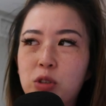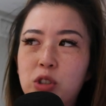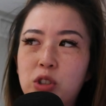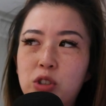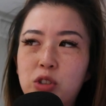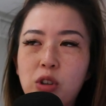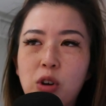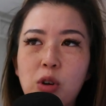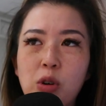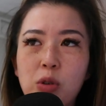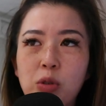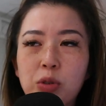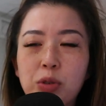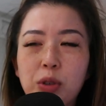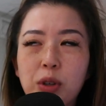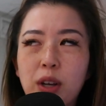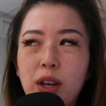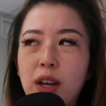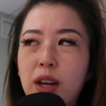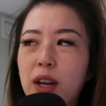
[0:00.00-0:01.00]
so
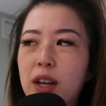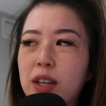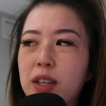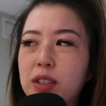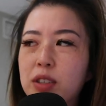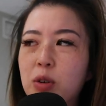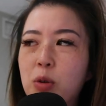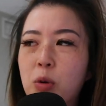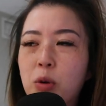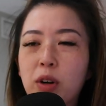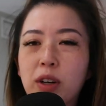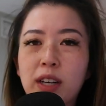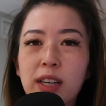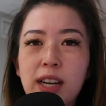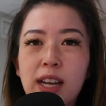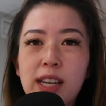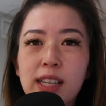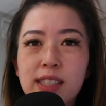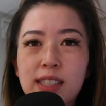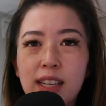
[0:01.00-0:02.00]

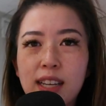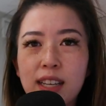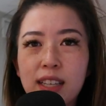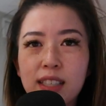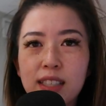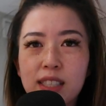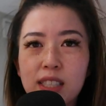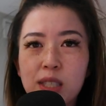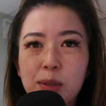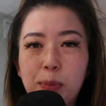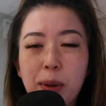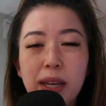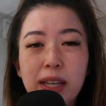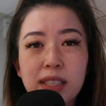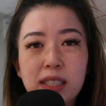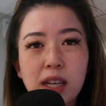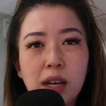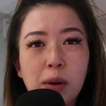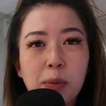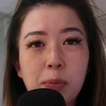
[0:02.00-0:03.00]
organized and
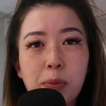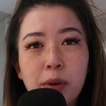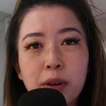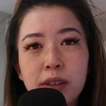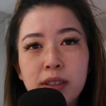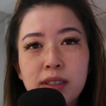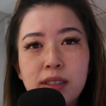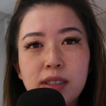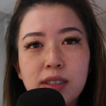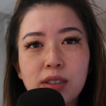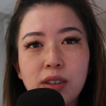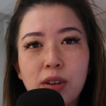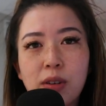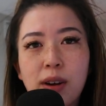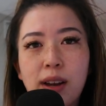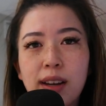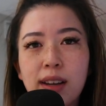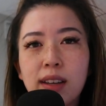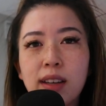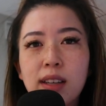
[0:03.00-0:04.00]
spiked upwards, so
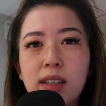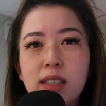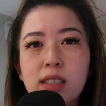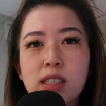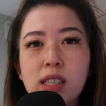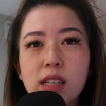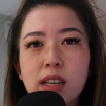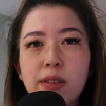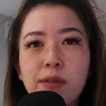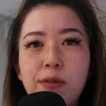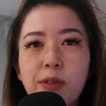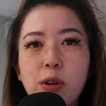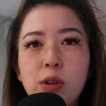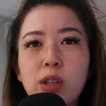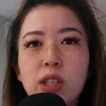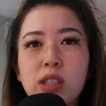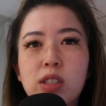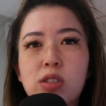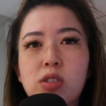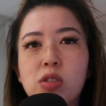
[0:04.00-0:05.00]
I didn't
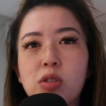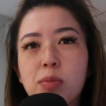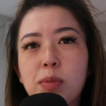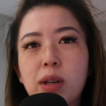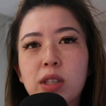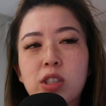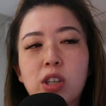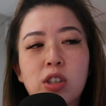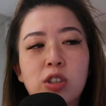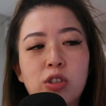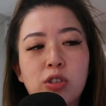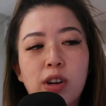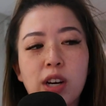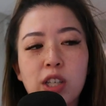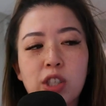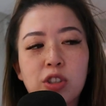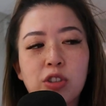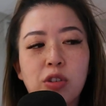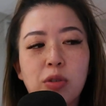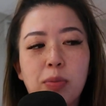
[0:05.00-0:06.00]
focus too much on
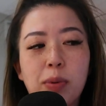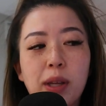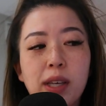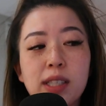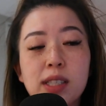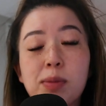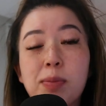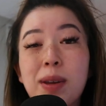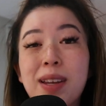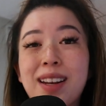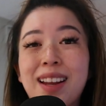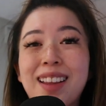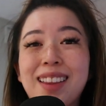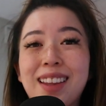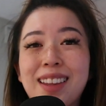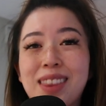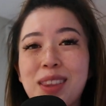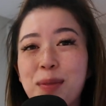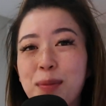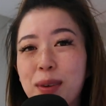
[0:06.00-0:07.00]
directional placement. I
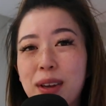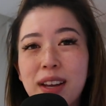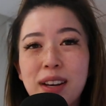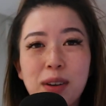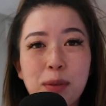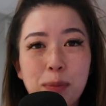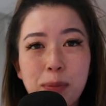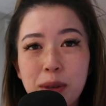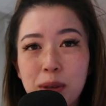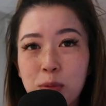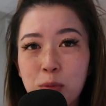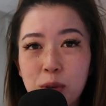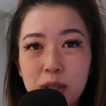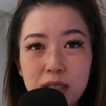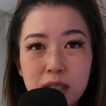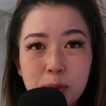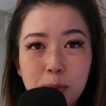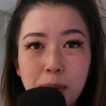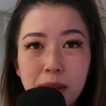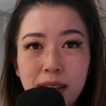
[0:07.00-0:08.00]
let them kind of be
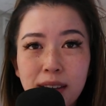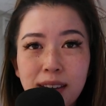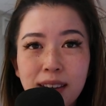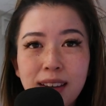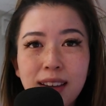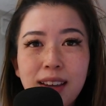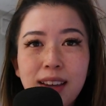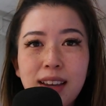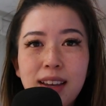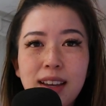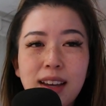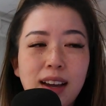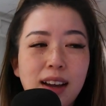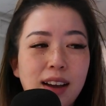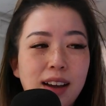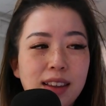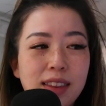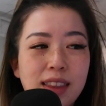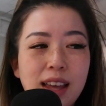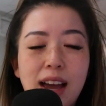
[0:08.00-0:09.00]
wispy.
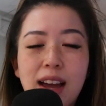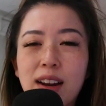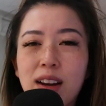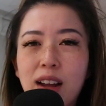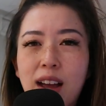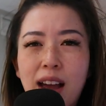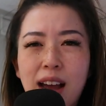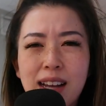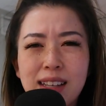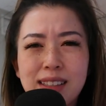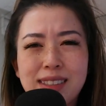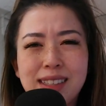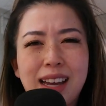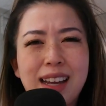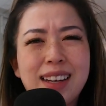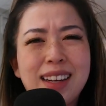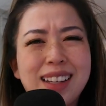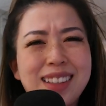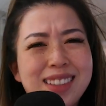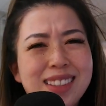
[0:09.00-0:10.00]
That adds
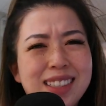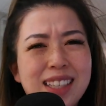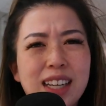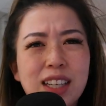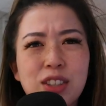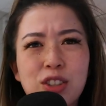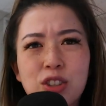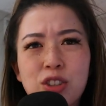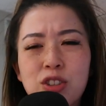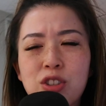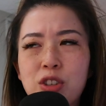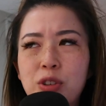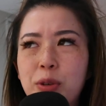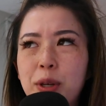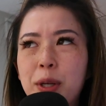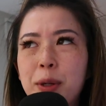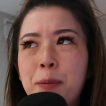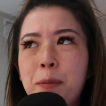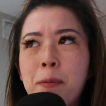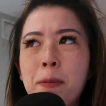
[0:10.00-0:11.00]
that nice texture to
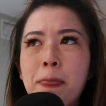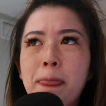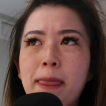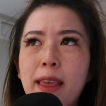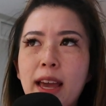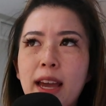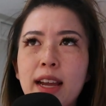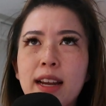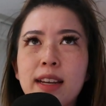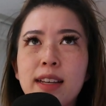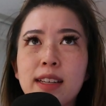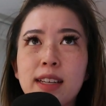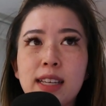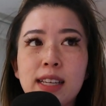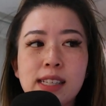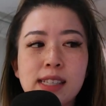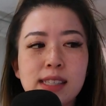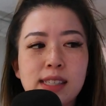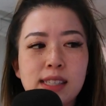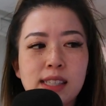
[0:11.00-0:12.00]
it. And
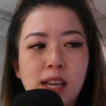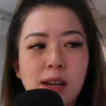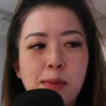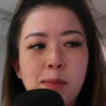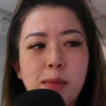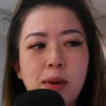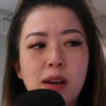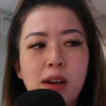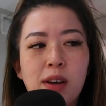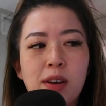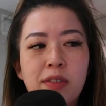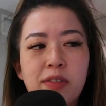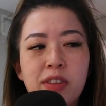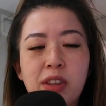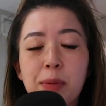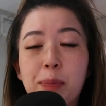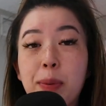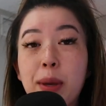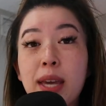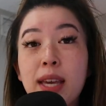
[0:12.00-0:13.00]
in some of
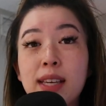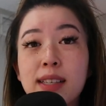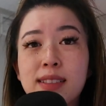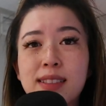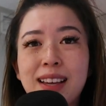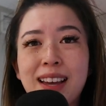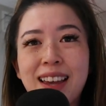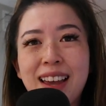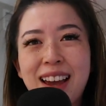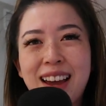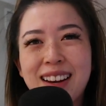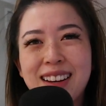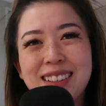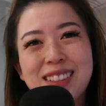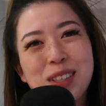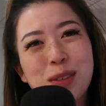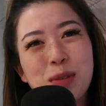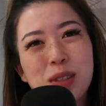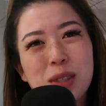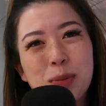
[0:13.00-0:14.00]
the base, I added
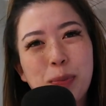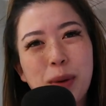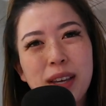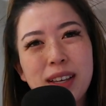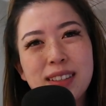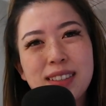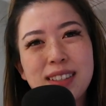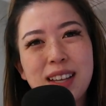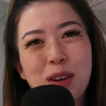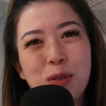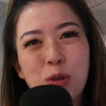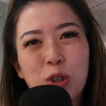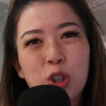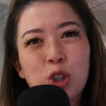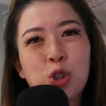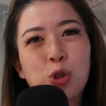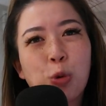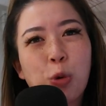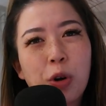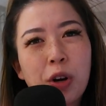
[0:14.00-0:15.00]
some spikes that were
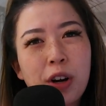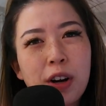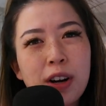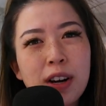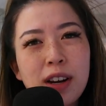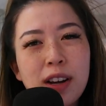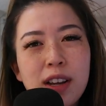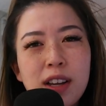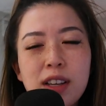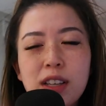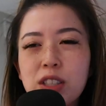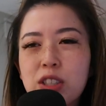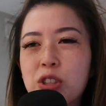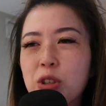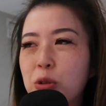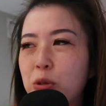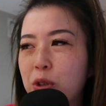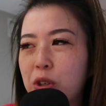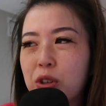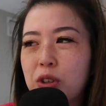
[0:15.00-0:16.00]
shorter,
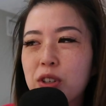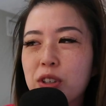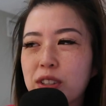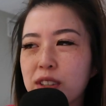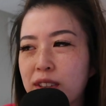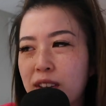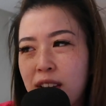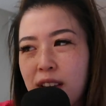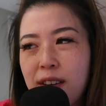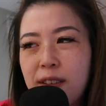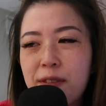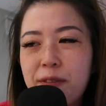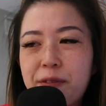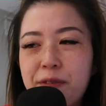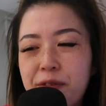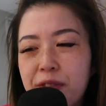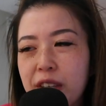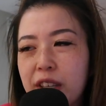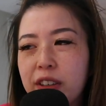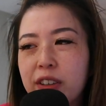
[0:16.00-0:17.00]
so you can
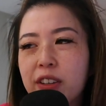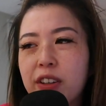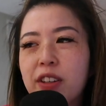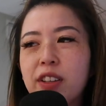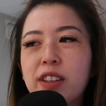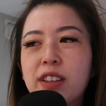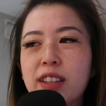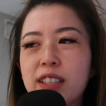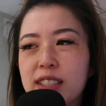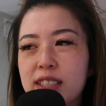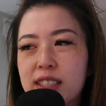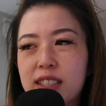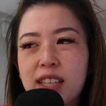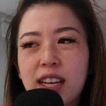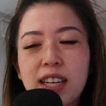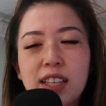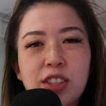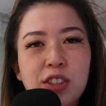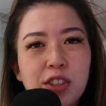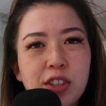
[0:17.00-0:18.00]
feel this
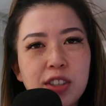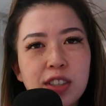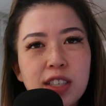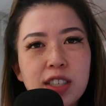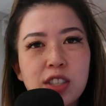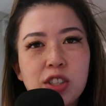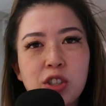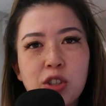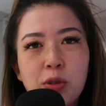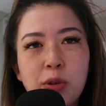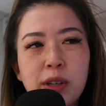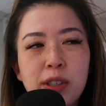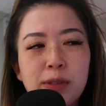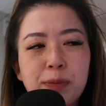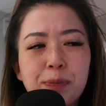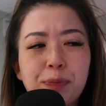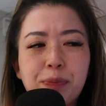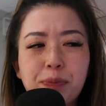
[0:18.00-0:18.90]
texturedness to it.